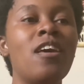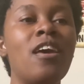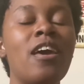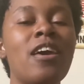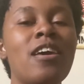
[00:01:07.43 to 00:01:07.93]

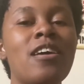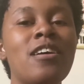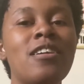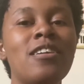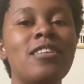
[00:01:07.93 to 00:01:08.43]

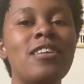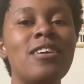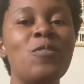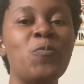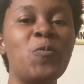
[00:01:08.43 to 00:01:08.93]
And
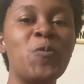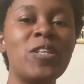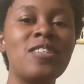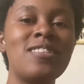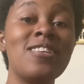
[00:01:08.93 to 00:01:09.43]
then we
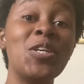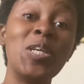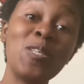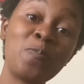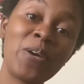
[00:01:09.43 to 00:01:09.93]
went to tell
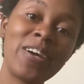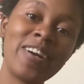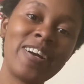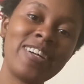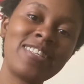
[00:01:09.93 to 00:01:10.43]
his
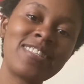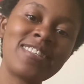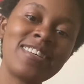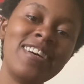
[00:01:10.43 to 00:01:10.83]
parents.